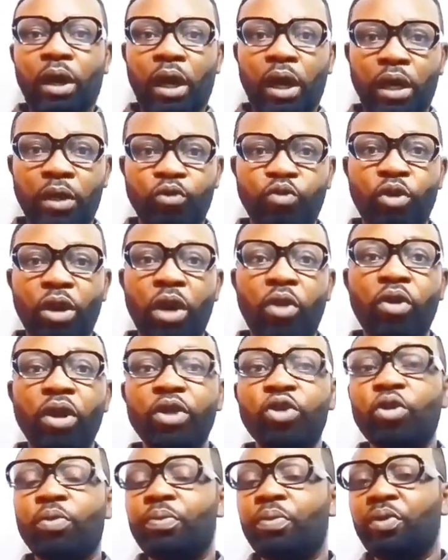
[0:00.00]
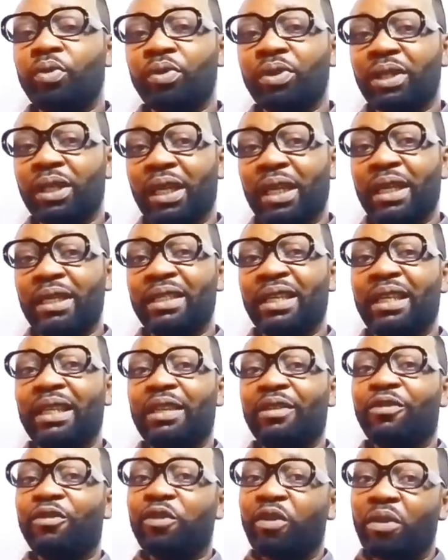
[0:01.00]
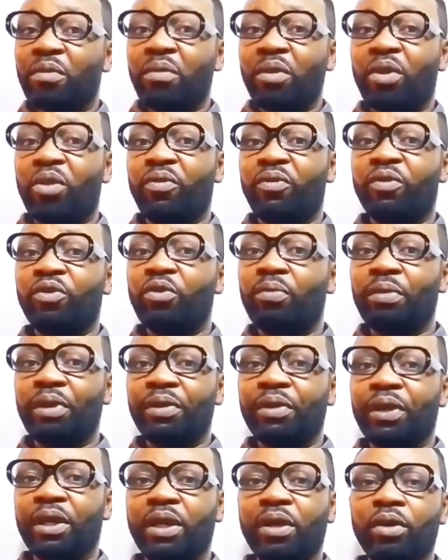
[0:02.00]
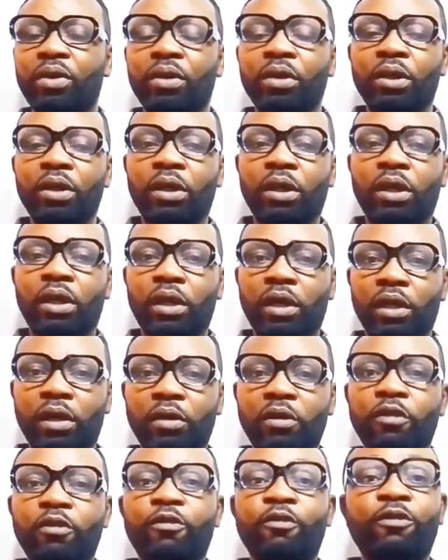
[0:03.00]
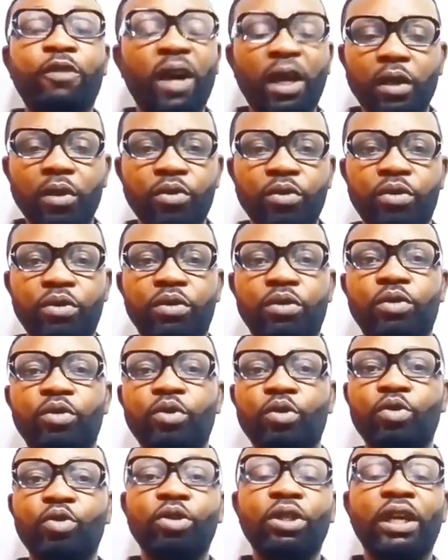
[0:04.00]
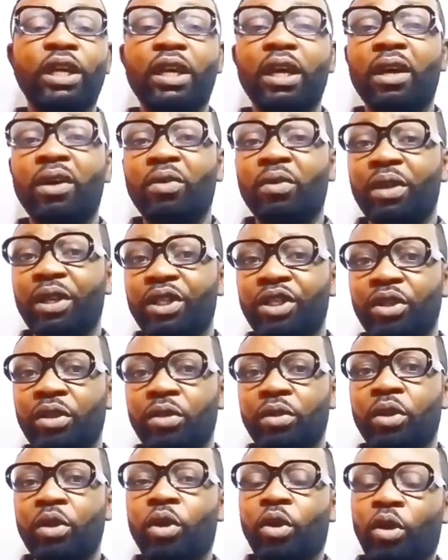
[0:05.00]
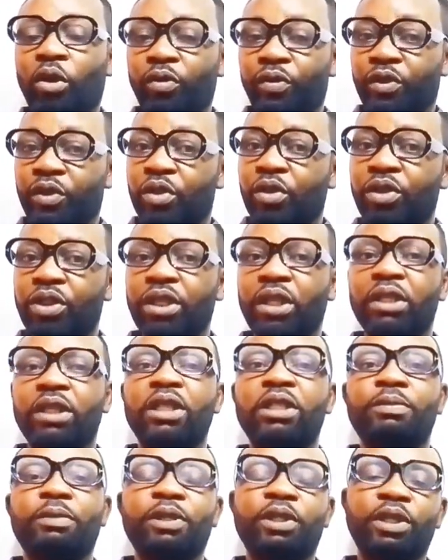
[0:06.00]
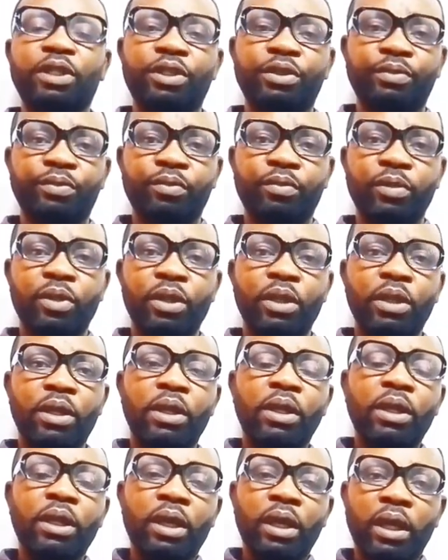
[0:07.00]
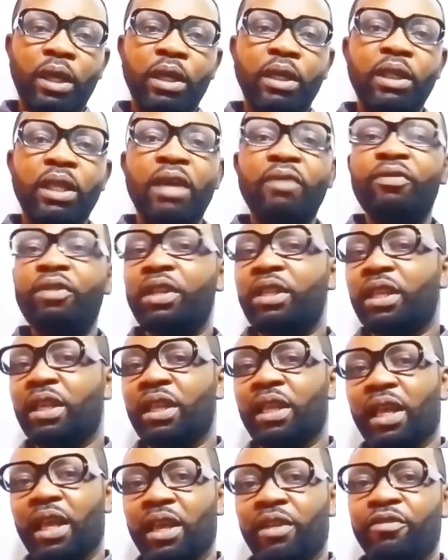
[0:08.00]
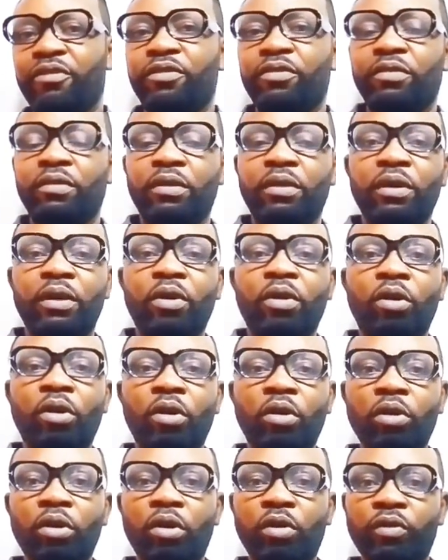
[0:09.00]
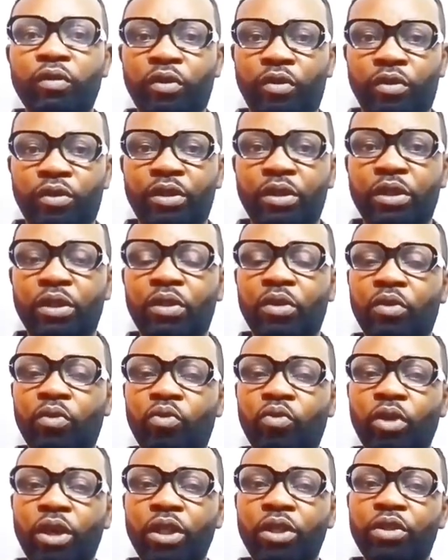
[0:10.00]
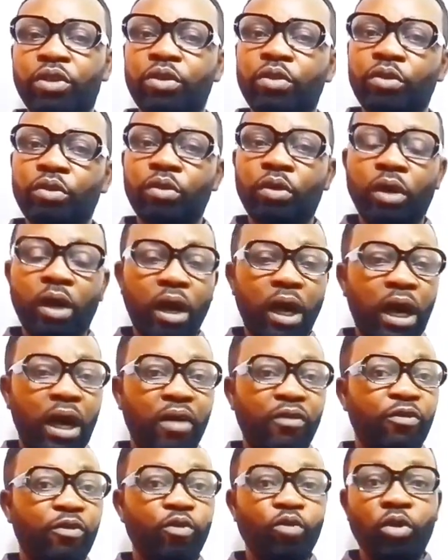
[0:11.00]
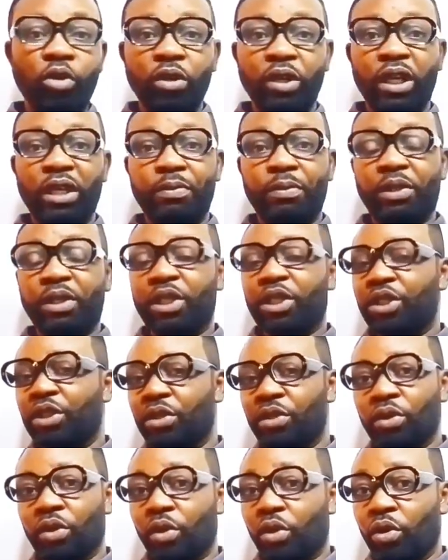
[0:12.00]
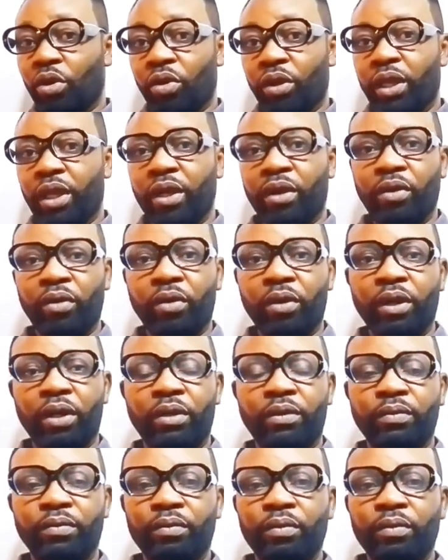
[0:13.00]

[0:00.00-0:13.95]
and we are going to put it in a form of numerical values to do the calculation of such an expectation. In everyday life, all of us, we do have one expectation or the other.